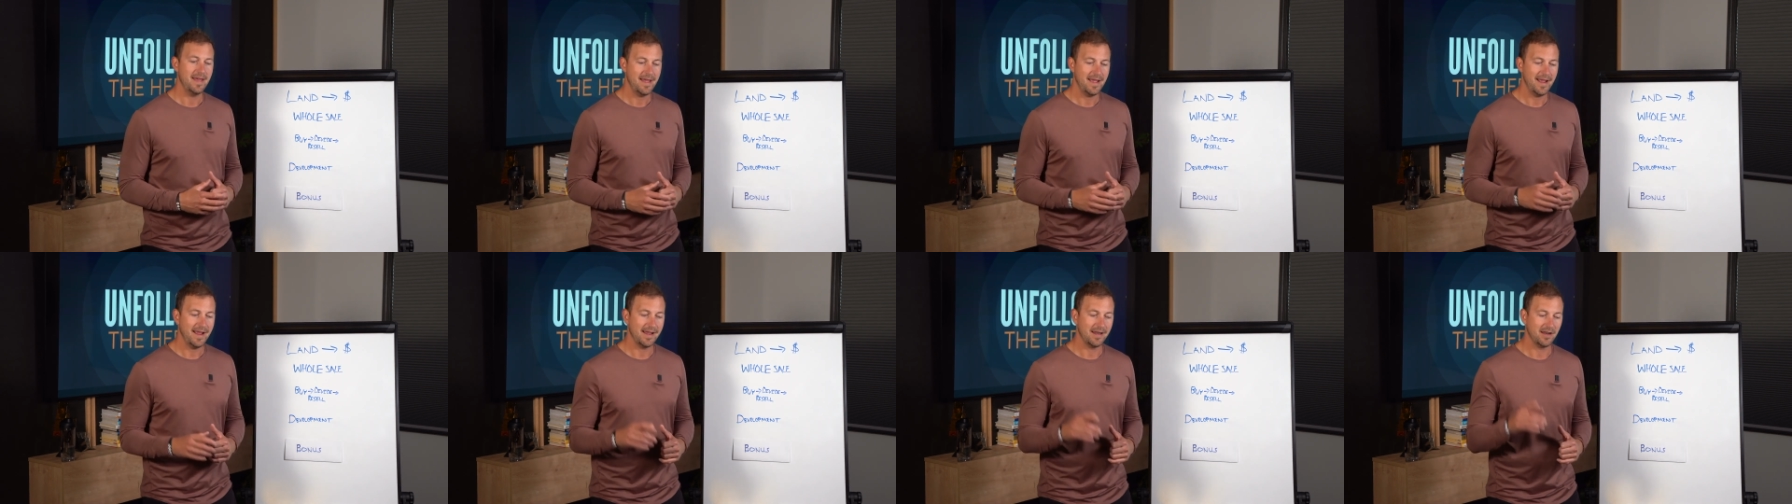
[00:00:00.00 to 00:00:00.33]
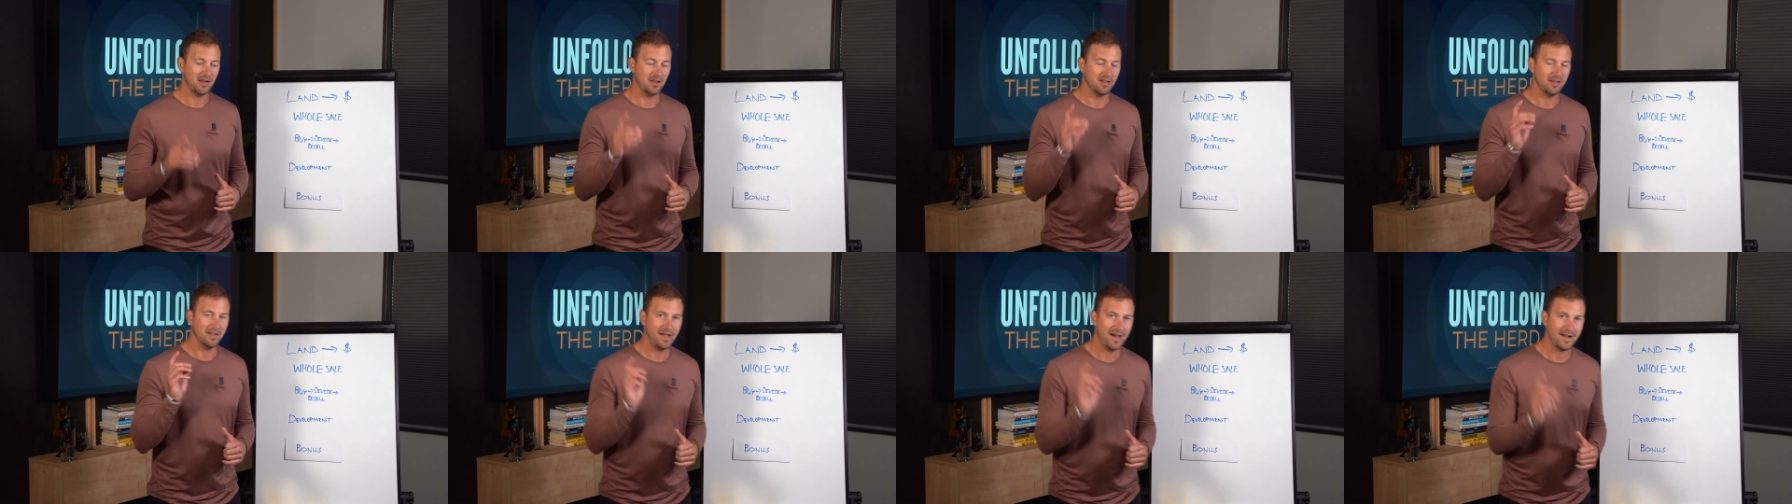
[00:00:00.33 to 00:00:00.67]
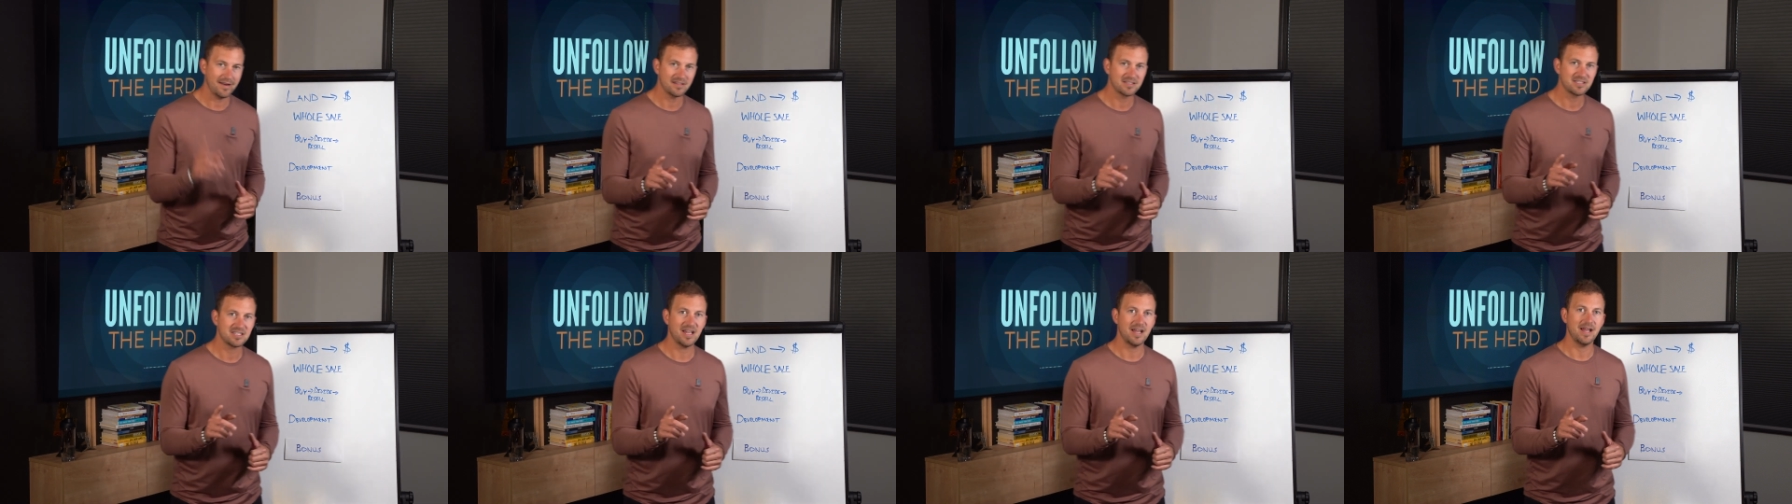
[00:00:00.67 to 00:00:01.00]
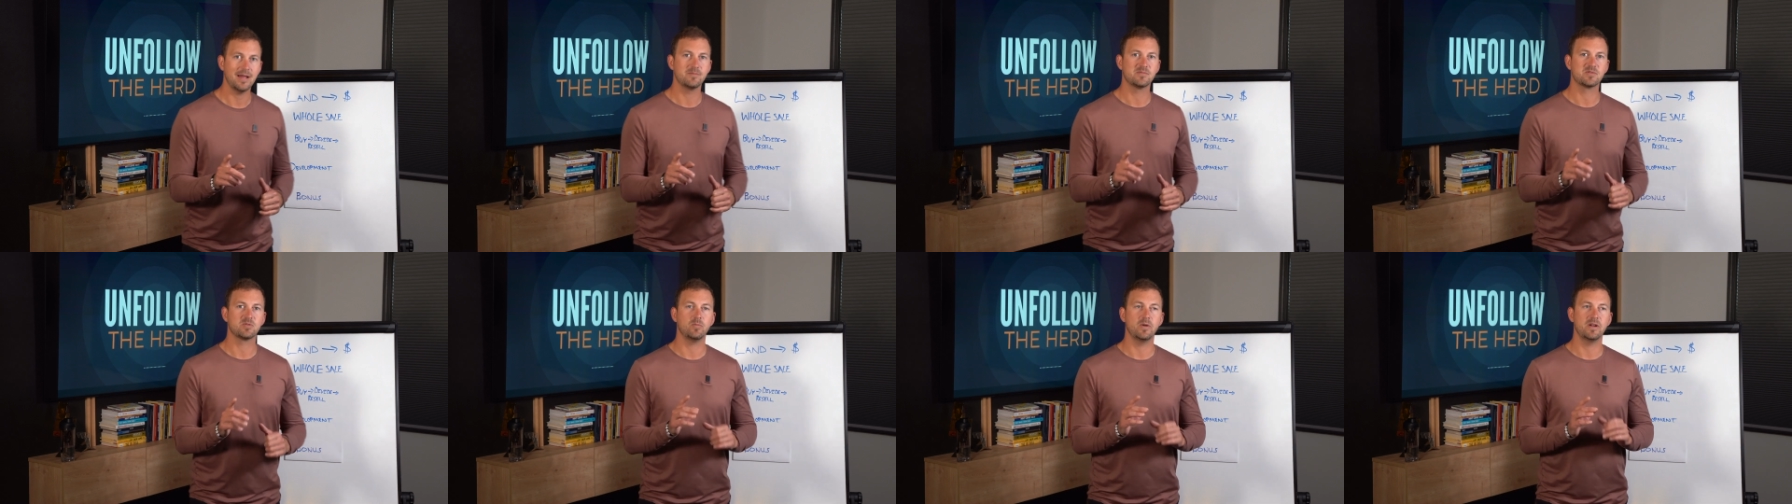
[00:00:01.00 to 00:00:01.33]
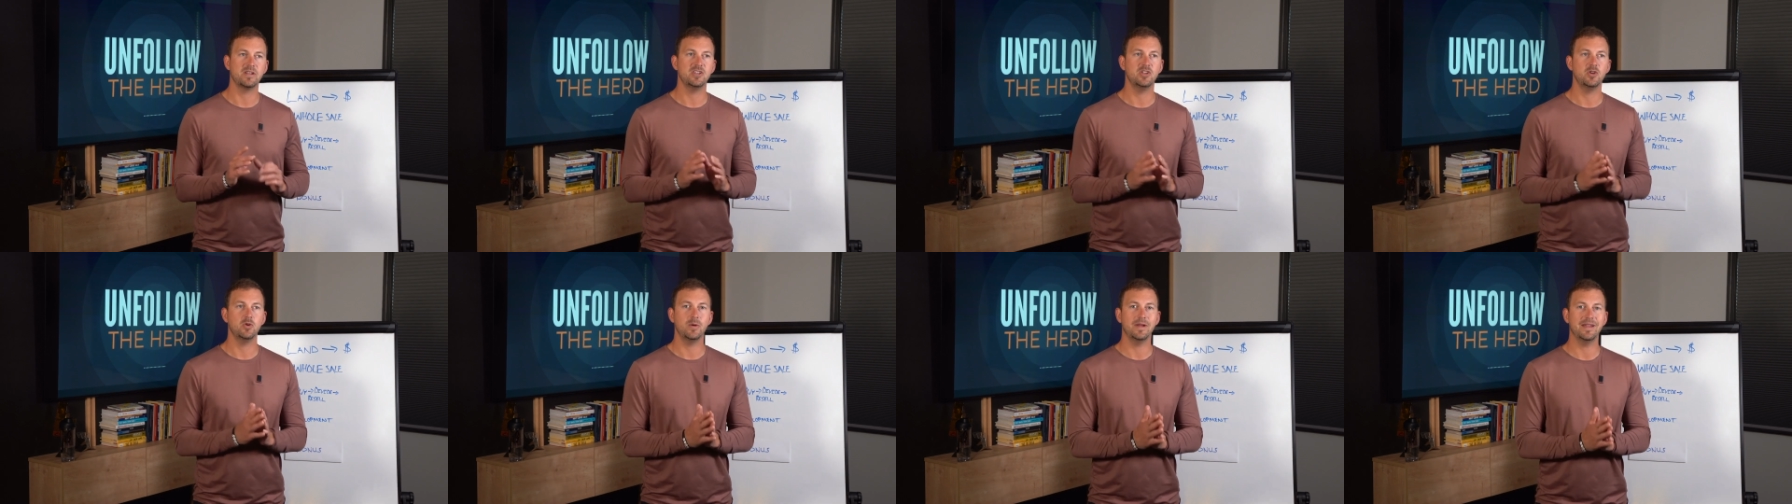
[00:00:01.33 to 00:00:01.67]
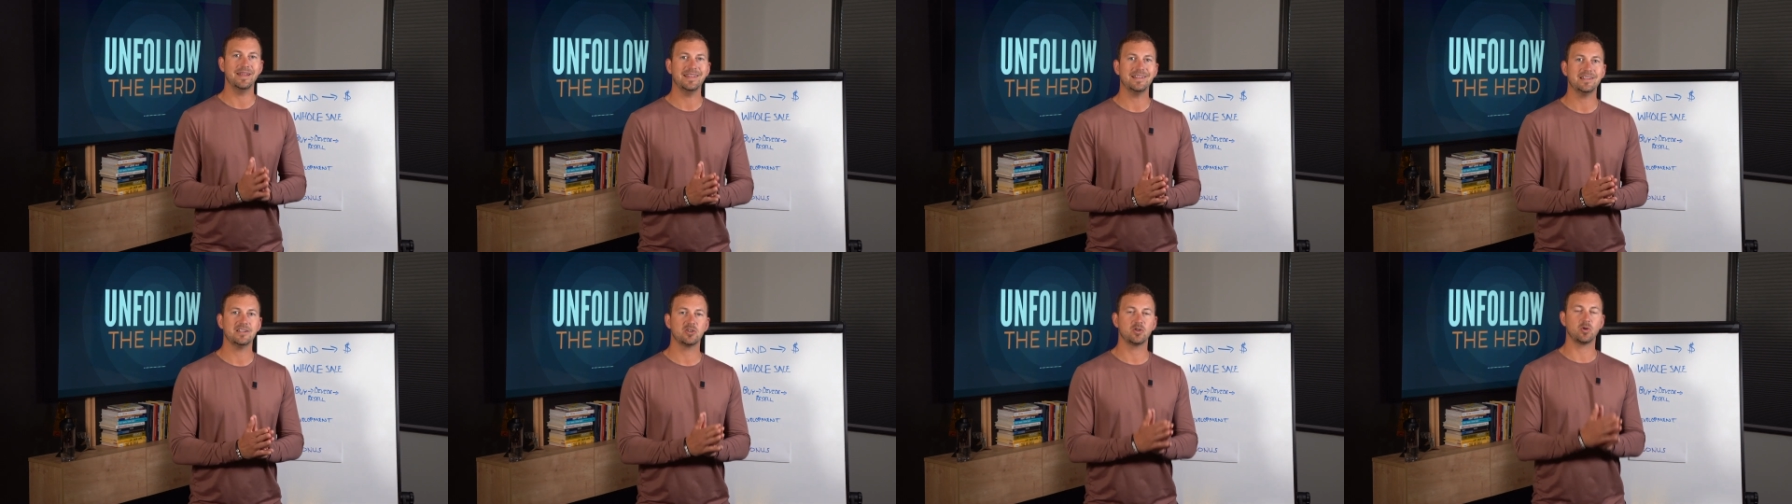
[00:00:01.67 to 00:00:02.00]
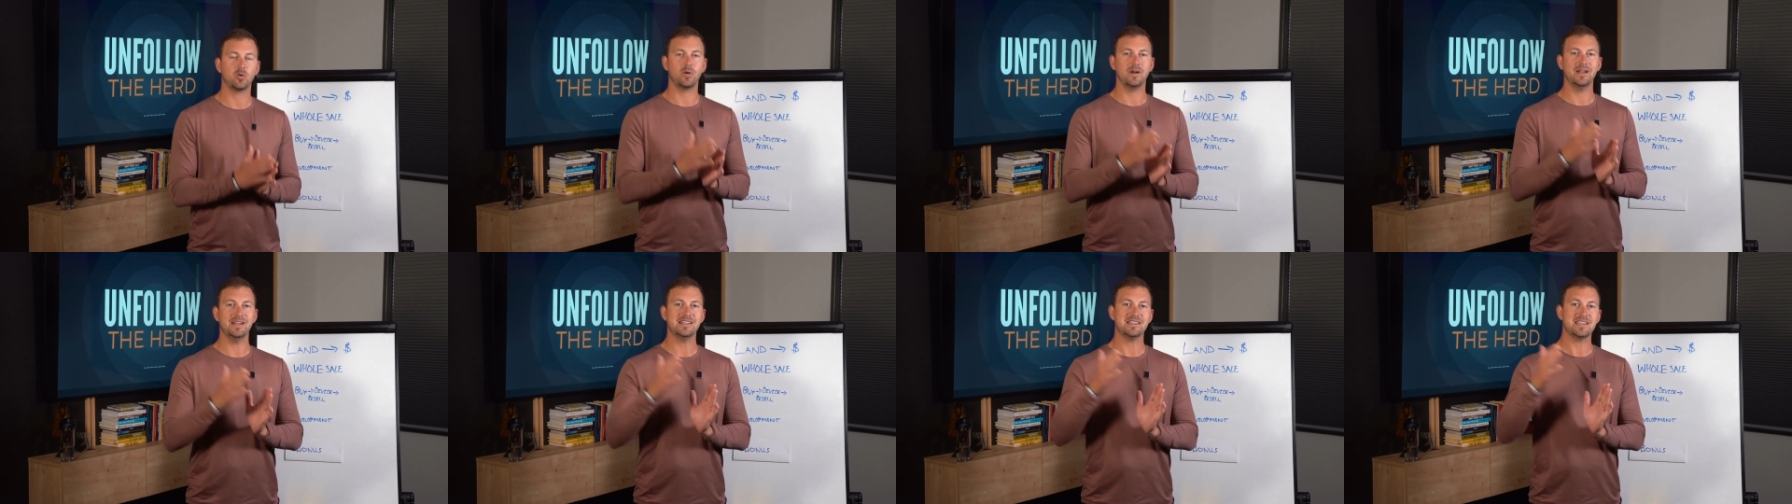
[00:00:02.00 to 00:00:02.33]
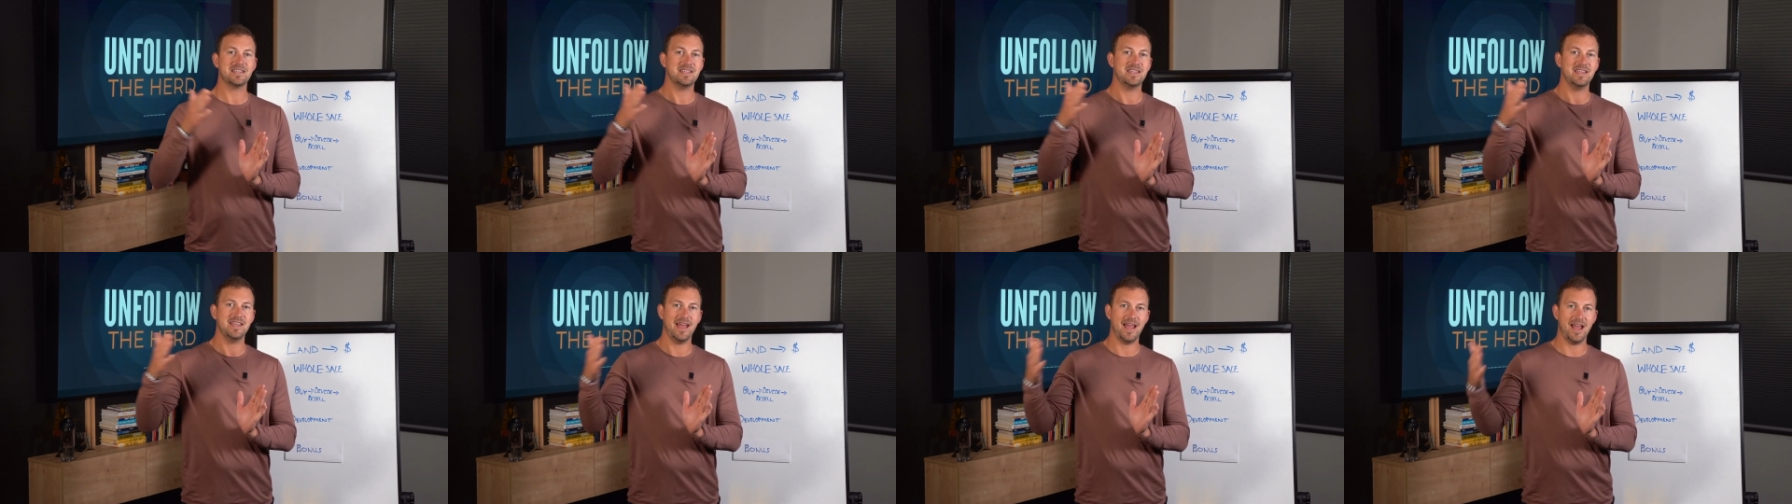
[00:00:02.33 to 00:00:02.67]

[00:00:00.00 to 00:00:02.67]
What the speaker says: And a lot of times when you increase the